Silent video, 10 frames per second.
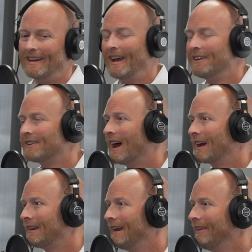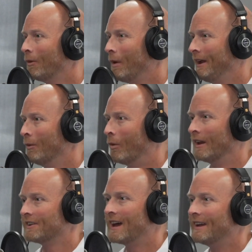it's not clean the way you want
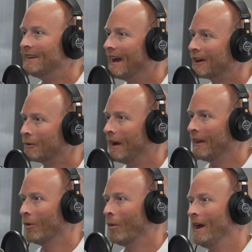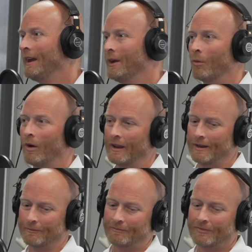it. It's not decorated the way you want
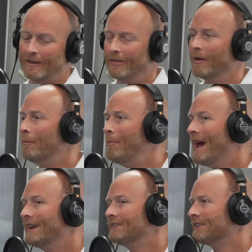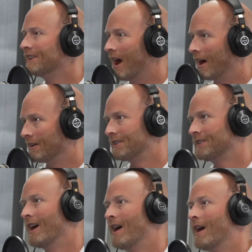it. The bed sucks.
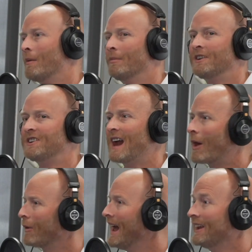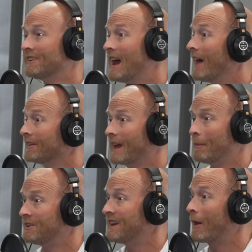Uh, the shower head's not the
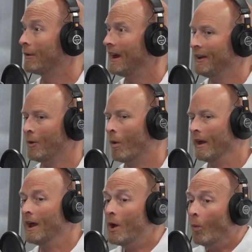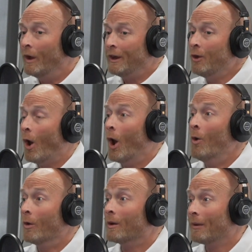type of shower head you want. When you
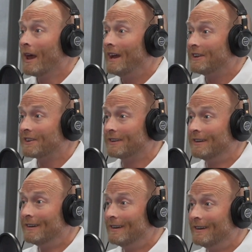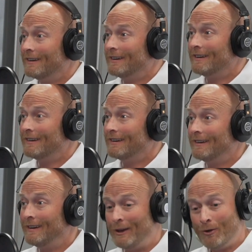own a place, oh, yeah. make it your own.
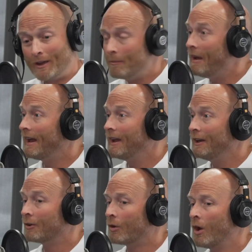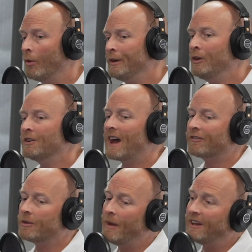you can make it your own. You just
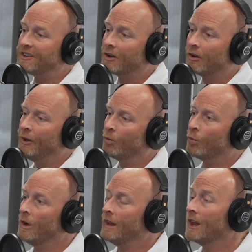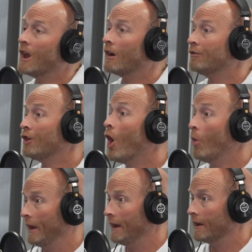have to make sure you really love
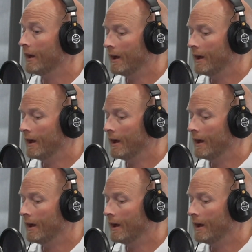going